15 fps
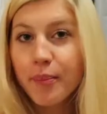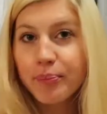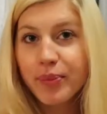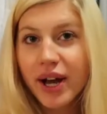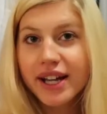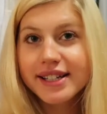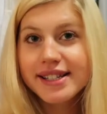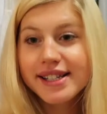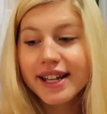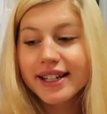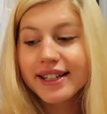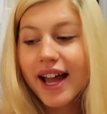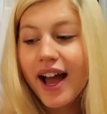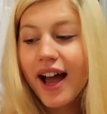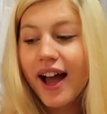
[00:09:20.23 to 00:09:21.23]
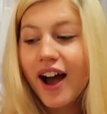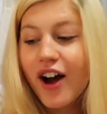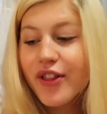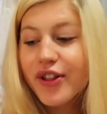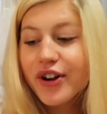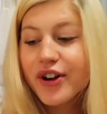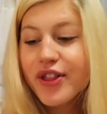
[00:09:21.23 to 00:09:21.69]
But yeah,
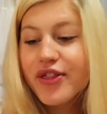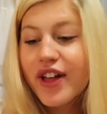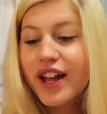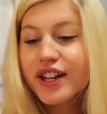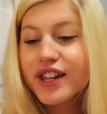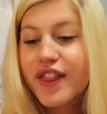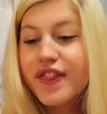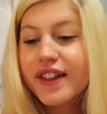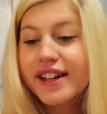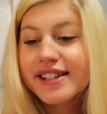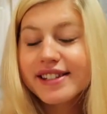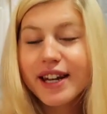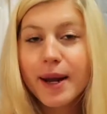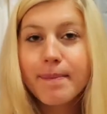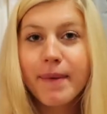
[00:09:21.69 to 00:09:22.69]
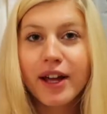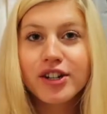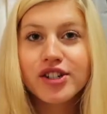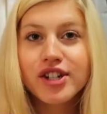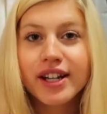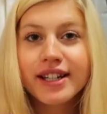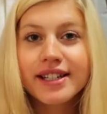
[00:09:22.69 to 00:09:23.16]
other than the things that I
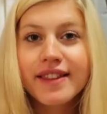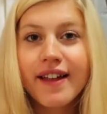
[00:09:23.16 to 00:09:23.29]
mentioned,